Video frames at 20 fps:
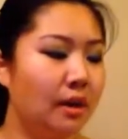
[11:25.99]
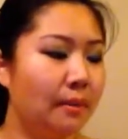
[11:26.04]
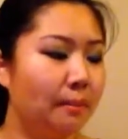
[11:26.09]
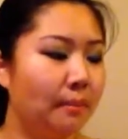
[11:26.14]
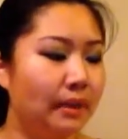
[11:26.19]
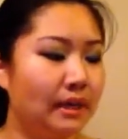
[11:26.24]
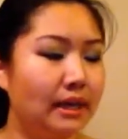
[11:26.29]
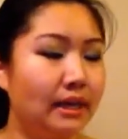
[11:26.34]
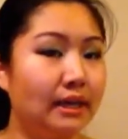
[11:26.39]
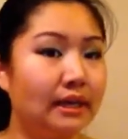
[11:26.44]

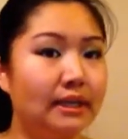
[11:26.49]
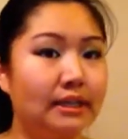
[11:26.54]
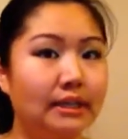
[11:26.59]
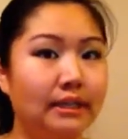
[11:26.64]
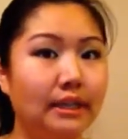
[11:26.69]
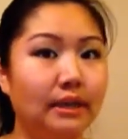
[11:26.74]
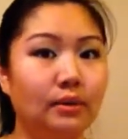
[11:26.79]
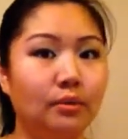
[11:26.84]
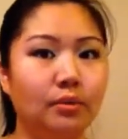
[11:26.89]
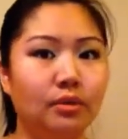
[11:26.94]
because
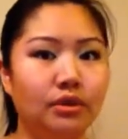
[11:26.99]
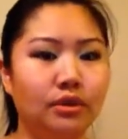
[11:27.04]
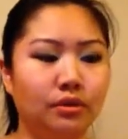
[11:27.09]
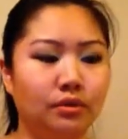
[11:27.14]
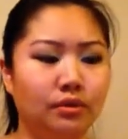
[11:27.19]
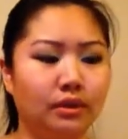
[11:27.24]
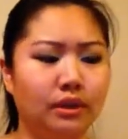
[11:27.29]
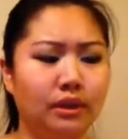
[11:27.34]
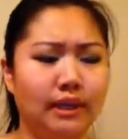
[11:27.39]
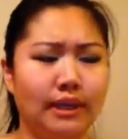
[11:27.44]
it was
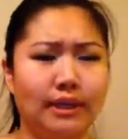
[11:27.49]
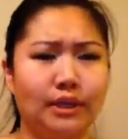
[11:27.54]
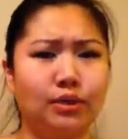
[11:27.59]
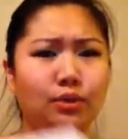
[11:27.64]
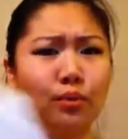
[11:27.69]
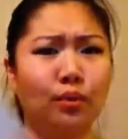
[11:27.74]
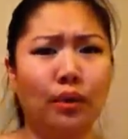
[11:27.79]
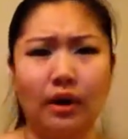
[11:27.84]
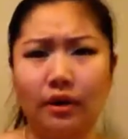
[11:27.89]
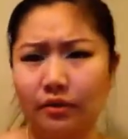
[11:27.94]
only like
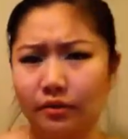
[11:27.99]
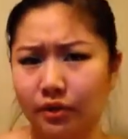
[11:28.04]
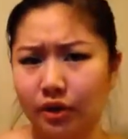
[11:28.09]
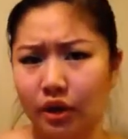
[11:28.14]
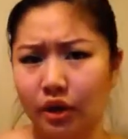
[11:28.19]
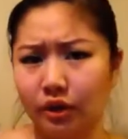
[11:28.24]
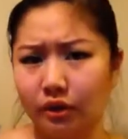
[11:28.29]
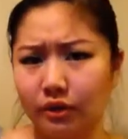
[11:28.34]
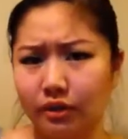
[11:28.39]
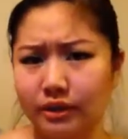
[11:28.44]

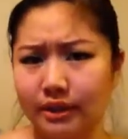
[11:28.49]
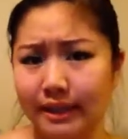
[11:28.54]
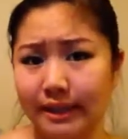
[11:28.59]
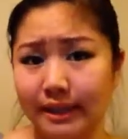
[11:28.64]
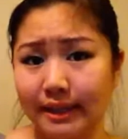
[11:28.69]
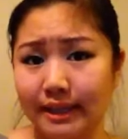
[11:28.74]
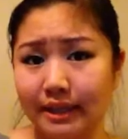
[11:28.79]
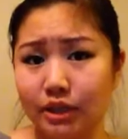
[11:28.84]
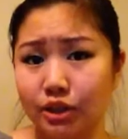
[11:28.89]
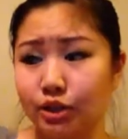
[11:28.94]
$12, I
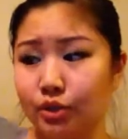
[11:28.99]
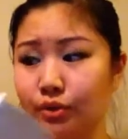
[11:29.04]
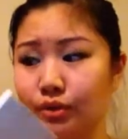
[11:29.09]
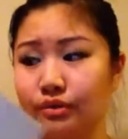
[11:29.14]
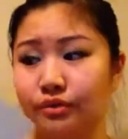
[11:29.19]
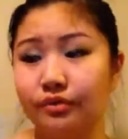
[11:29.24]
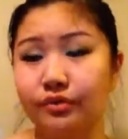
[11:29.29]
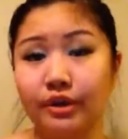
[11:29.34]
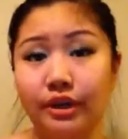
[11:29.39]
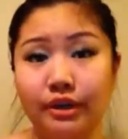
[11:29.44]
think, so it's
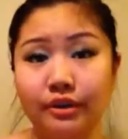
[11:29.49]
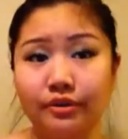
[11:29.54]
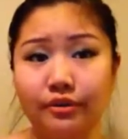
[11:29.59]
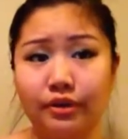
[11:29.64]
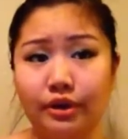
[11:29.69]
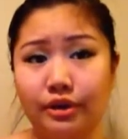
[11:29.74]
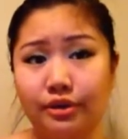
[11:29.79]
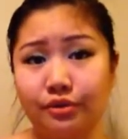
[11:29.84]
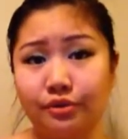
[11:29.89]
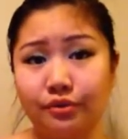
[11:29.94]
very,
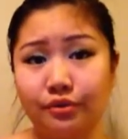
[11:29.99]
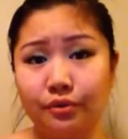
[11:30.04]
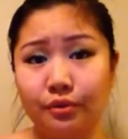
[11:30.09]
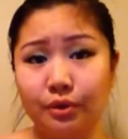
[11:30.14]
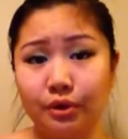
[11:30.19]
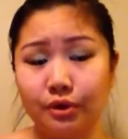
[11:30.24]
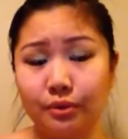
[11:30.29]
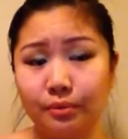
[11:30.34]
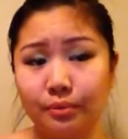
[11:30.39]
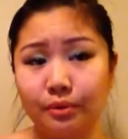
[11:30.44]
very
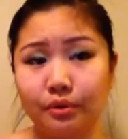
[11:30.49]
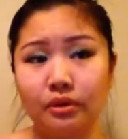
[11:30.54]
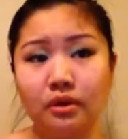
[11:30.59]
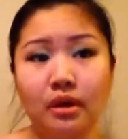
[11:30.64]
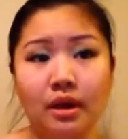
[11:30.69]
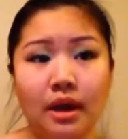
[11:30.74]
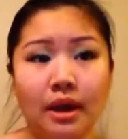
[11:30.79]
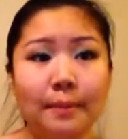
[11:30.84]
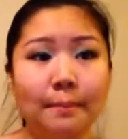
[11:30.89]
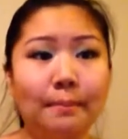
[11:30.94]
affordable.
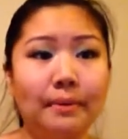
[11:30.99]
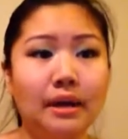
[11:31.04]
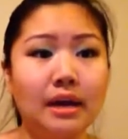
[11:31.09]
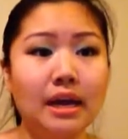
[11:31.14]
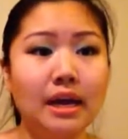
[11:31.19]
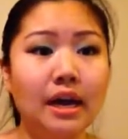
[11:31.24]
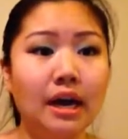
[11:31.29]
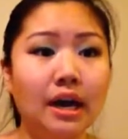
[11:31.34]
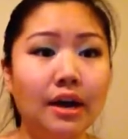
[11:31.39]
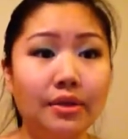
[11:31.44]

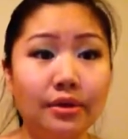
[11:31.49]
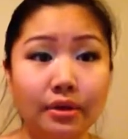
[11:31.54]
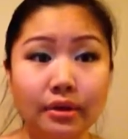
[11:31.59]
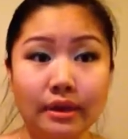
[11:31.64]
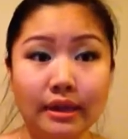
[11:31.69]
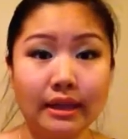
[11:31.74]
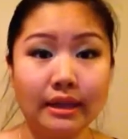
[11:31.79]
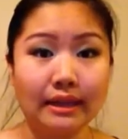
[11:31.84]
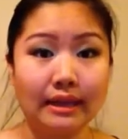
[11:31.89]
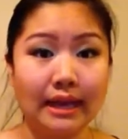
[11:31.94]
But other
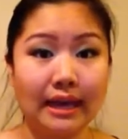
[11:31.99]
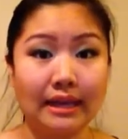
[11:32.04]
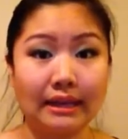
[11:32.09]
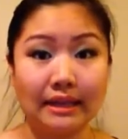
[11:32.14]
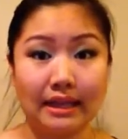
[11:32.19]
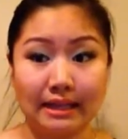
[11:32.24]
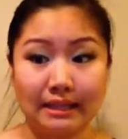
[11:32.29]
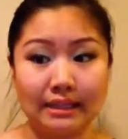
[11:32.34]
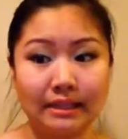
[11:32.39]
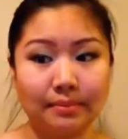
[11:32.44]
than that,
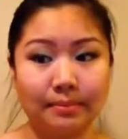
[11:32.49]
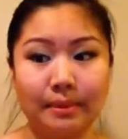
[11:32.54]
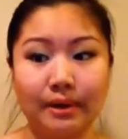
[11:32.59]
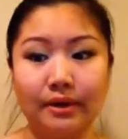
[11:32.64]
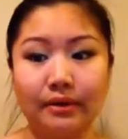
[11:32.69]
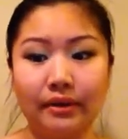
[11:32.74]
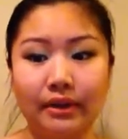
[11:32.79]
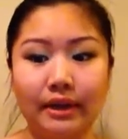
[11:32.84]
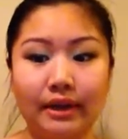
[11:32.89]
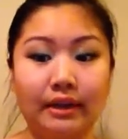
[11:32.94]
that's
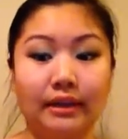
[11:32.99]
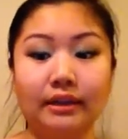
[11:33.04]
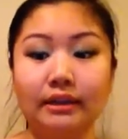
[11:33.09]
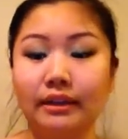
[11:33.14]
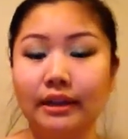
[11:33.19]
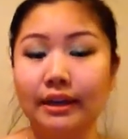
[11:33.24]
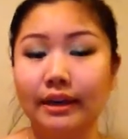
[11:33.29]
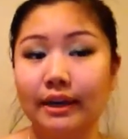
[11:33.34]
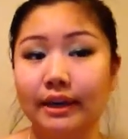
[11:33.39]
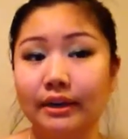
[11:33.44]
about it.
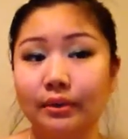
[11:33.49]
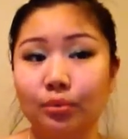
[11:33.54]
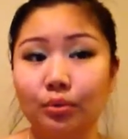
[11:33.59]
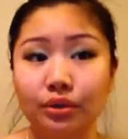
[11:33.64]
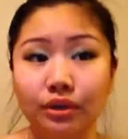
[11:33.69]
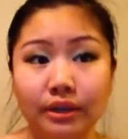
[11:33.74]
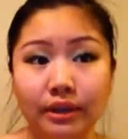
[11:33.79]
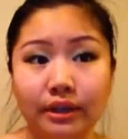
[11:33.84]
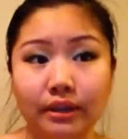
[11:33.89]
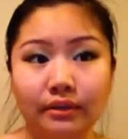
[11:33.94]
Like, I
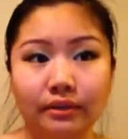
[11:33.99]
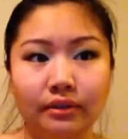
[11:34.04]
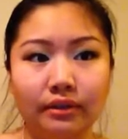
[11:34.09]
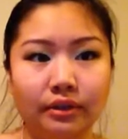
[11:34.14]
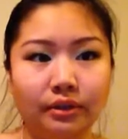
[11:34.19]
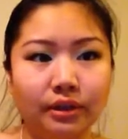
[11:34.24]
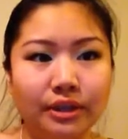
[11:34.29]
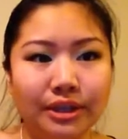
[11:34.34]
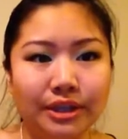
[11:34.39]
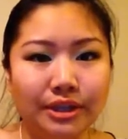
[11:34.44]
really
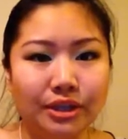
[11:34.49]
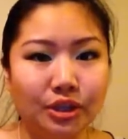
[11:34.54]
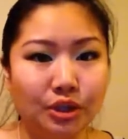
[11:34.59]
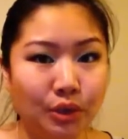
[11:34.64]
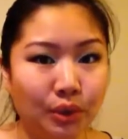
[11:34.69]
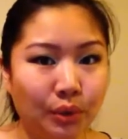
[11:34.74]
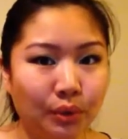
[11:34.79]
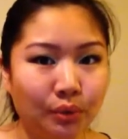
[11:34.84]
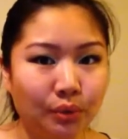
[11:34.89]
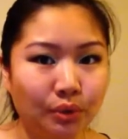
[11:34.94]
literally
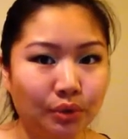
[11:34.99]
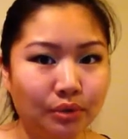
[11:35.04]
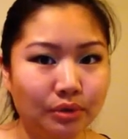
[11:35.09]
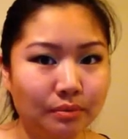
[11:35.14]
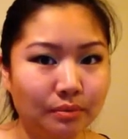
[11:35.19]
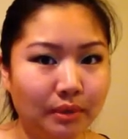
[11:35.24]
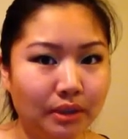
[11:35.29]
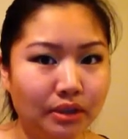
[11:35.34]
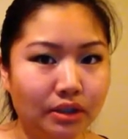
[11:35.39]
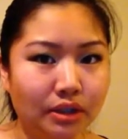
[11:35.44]
don't use
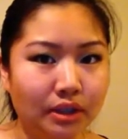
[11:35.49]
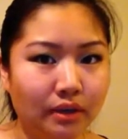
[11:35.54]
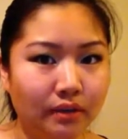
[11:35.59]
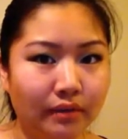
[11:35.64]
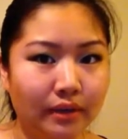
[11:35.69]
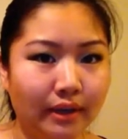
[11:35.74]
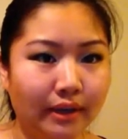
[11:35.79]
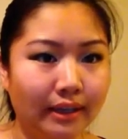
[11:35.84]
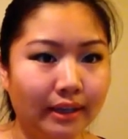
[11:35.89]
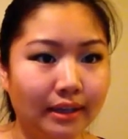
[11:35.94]
much of
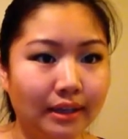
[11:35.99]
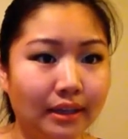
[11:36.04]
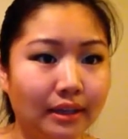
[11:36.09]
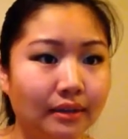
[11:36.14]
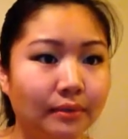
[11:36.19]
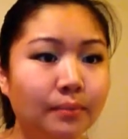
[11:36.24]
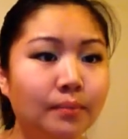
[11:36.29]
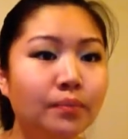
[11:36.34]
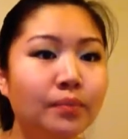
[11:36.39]
anything.